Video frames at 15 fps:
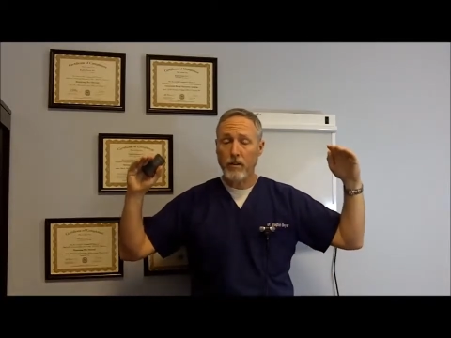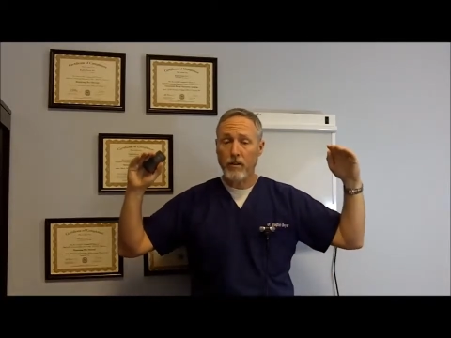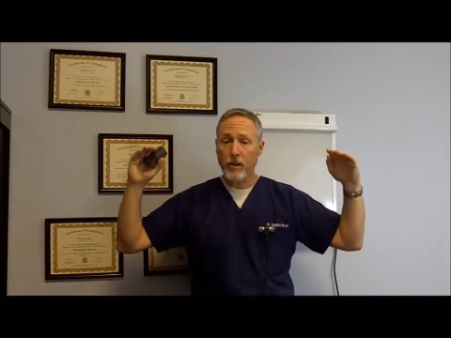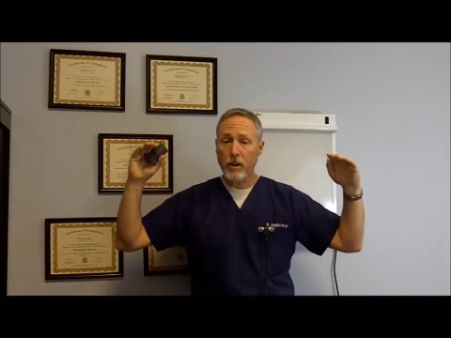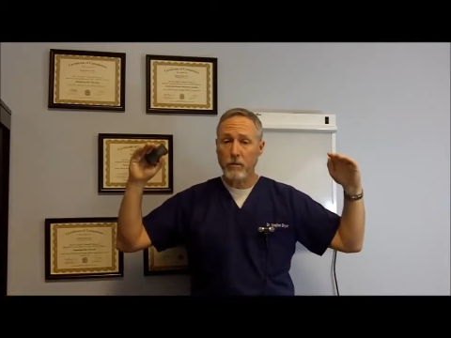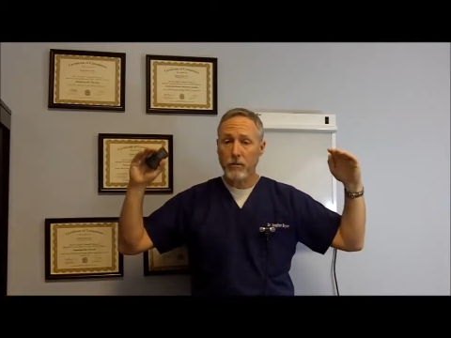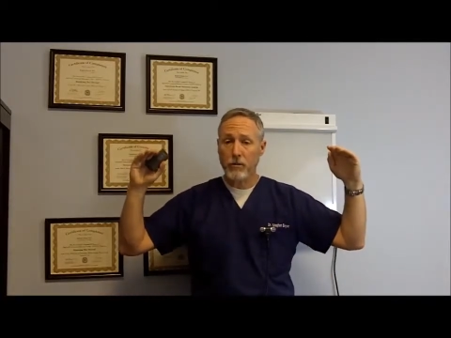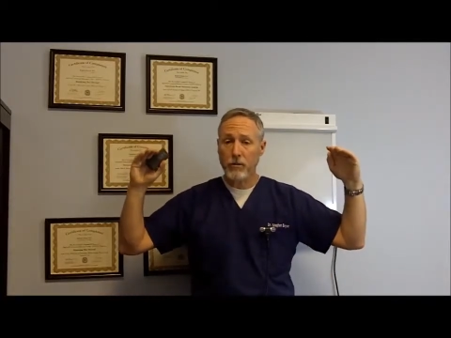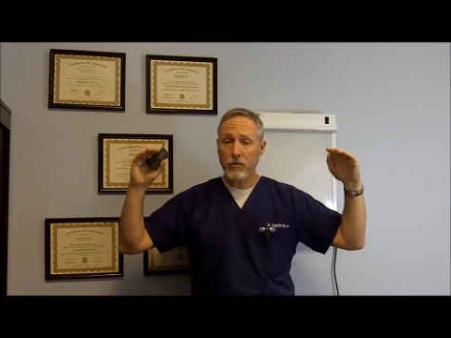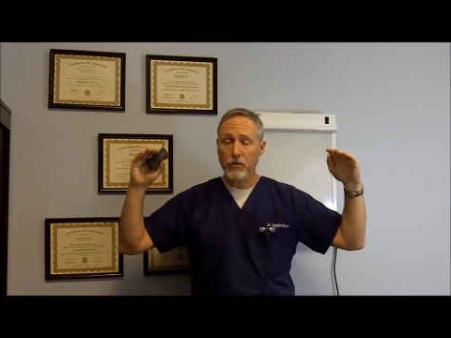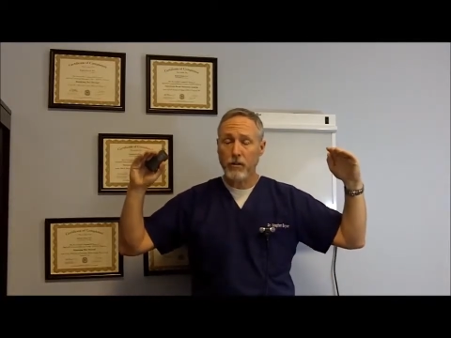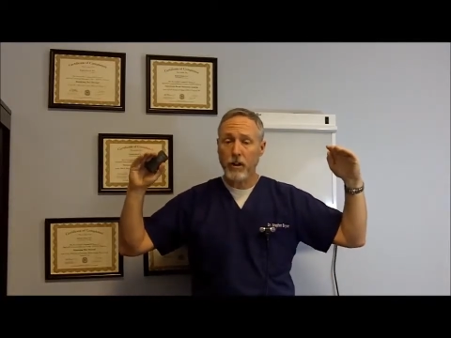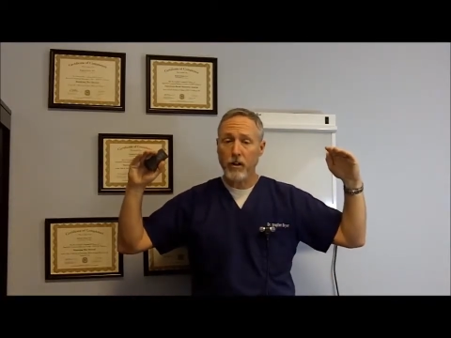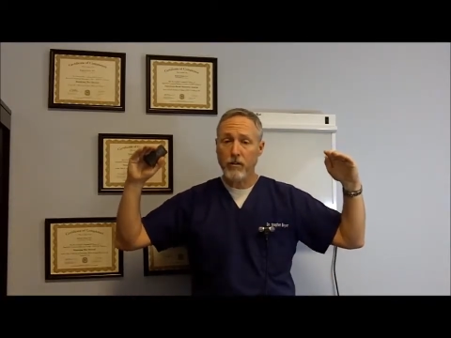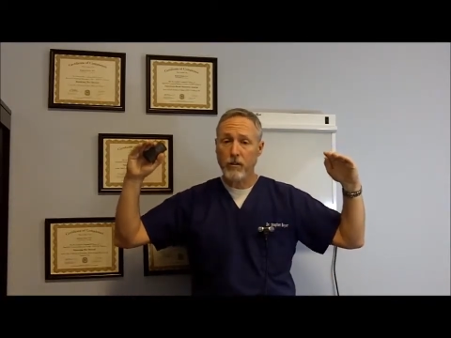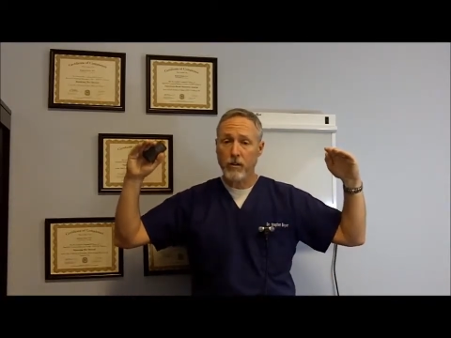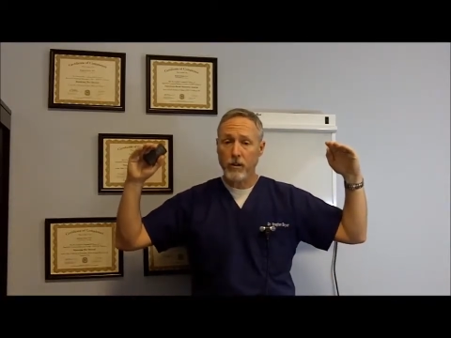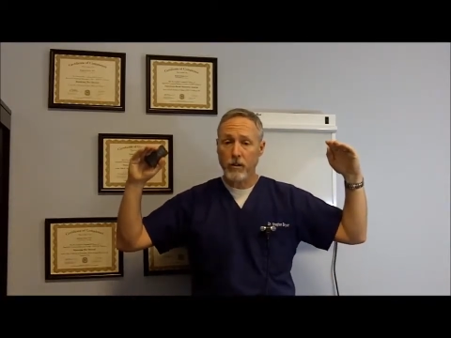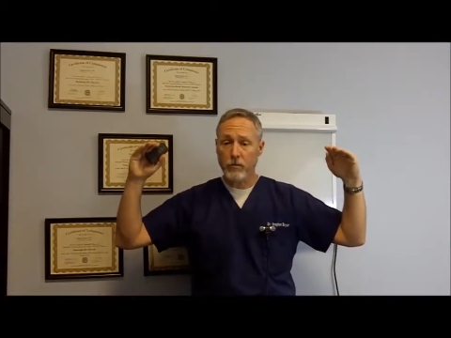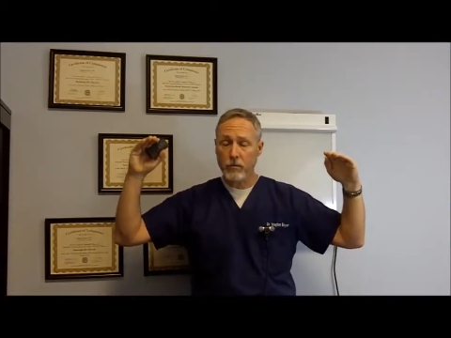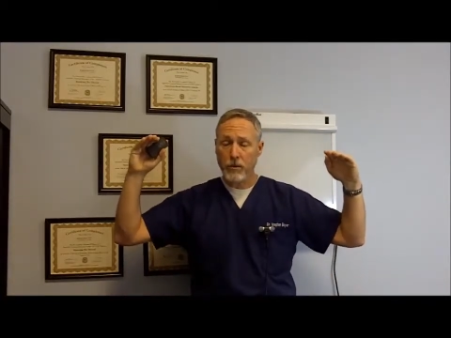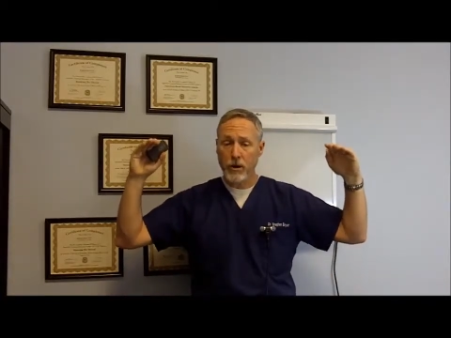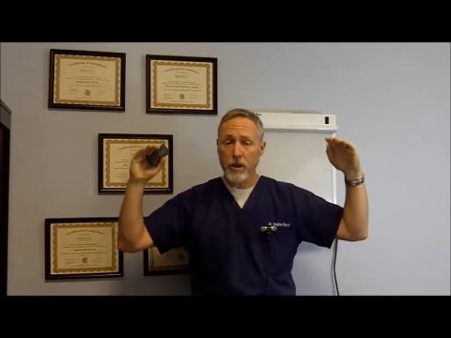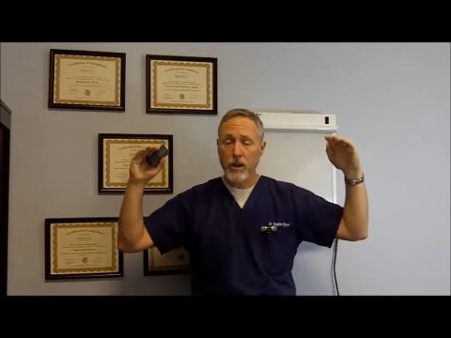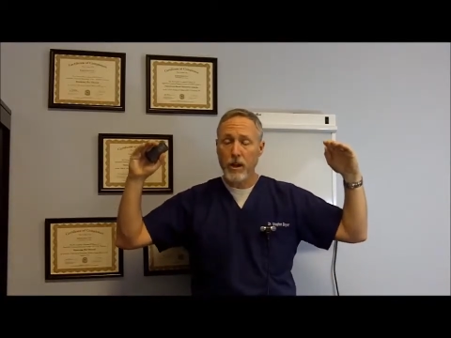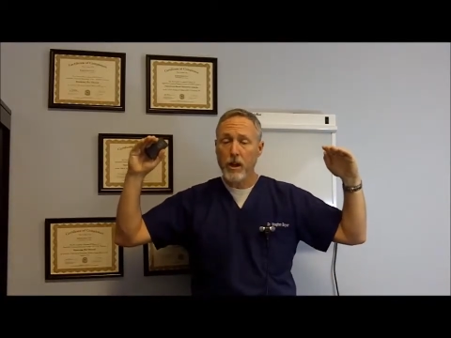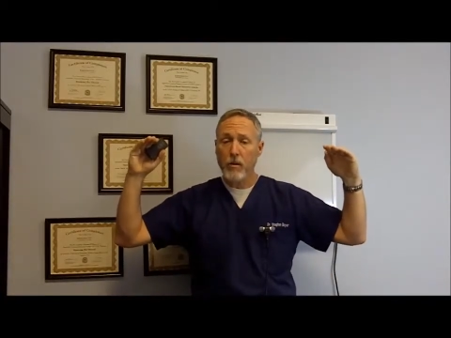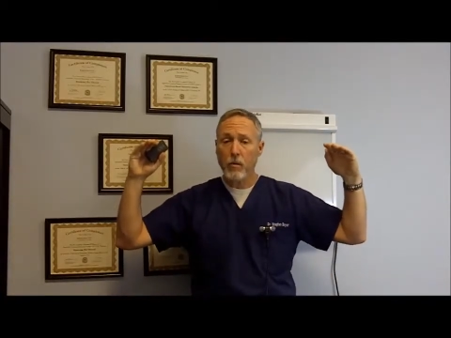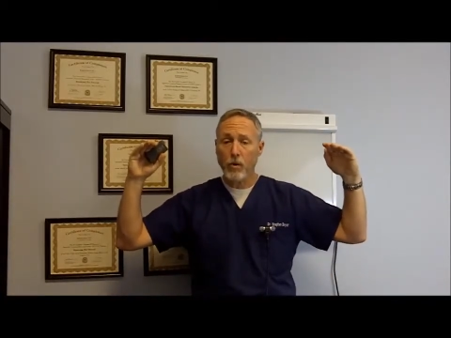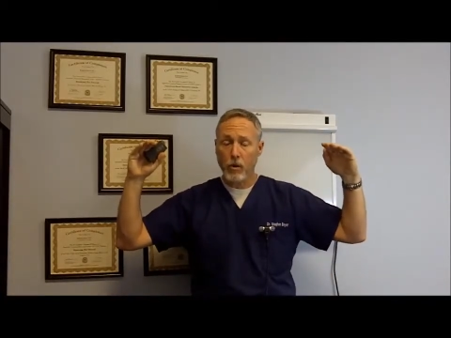and T helper 2 cells is pretty
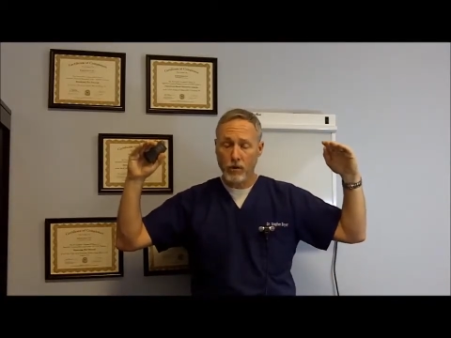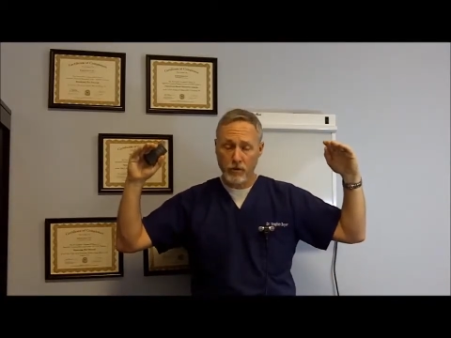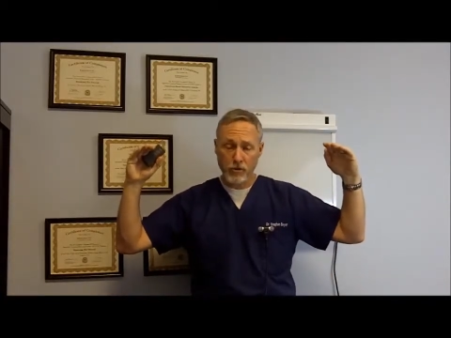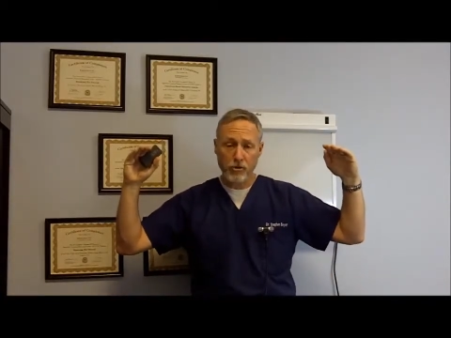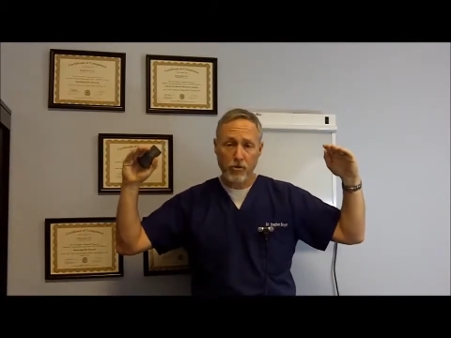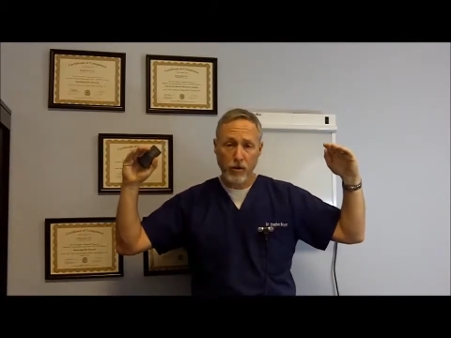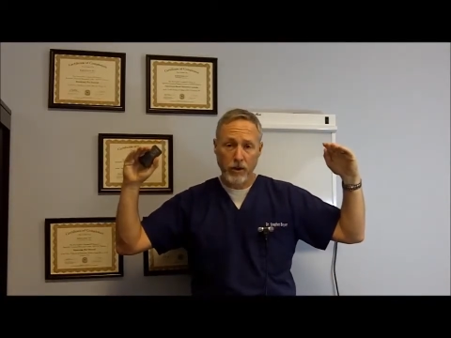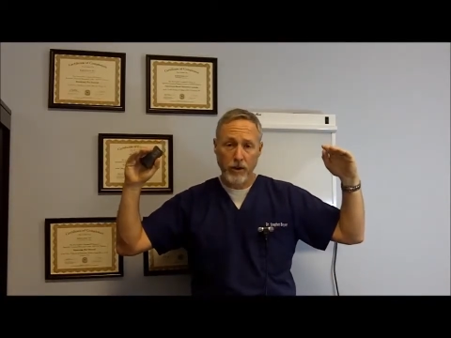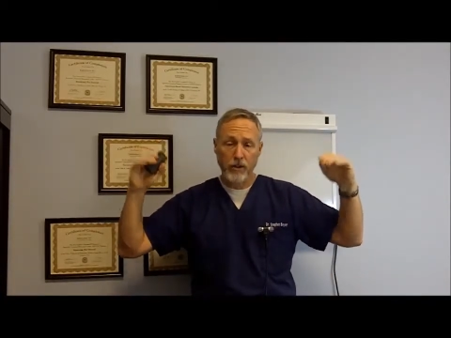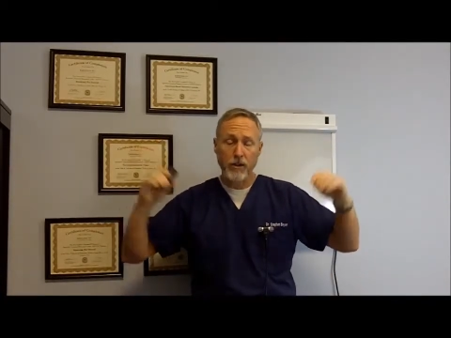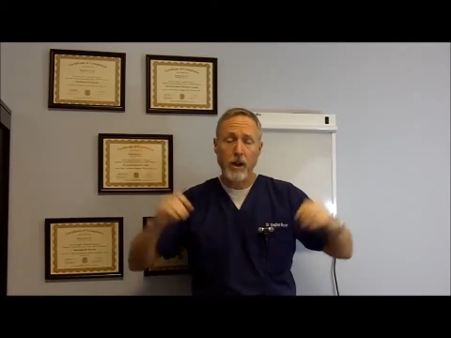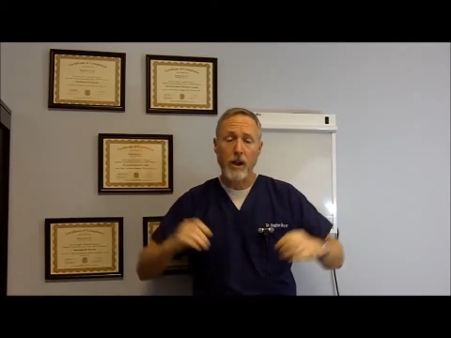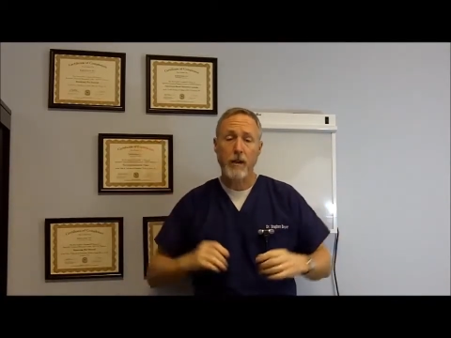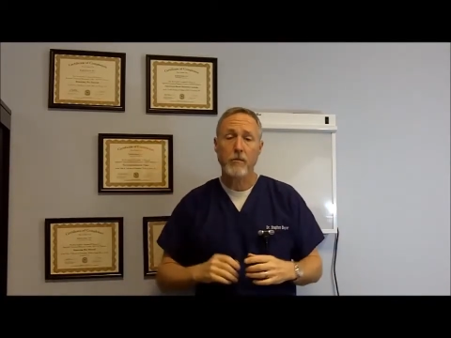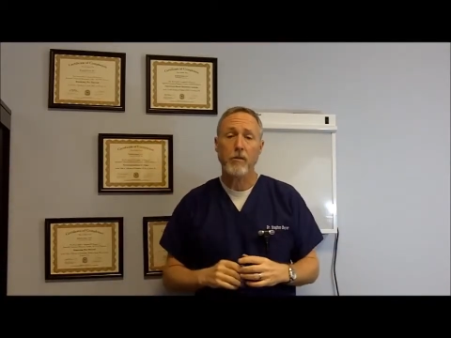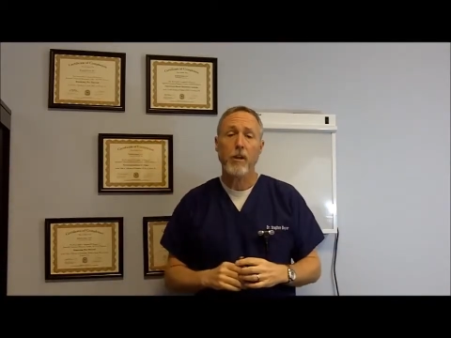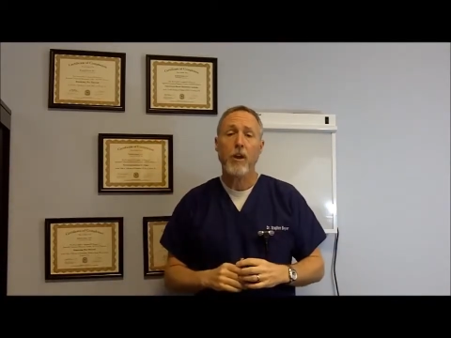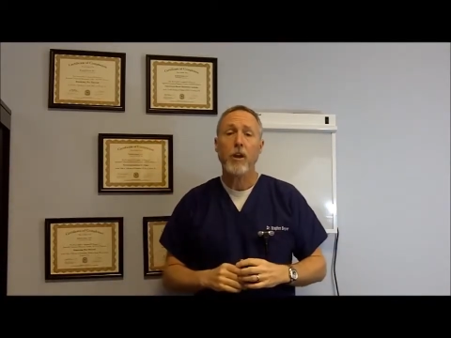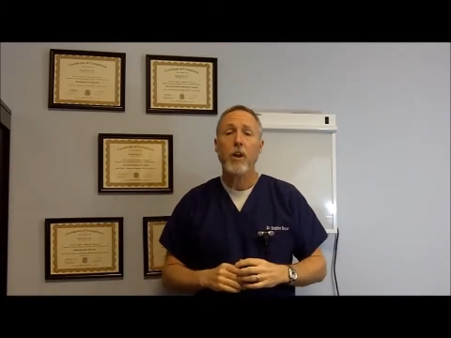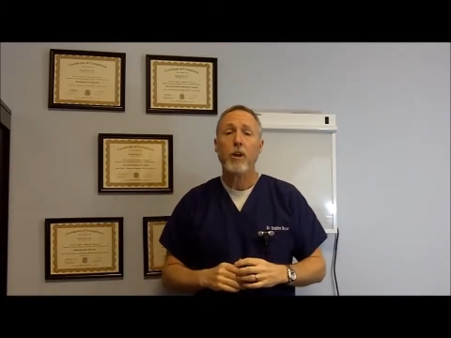equal the majority of times.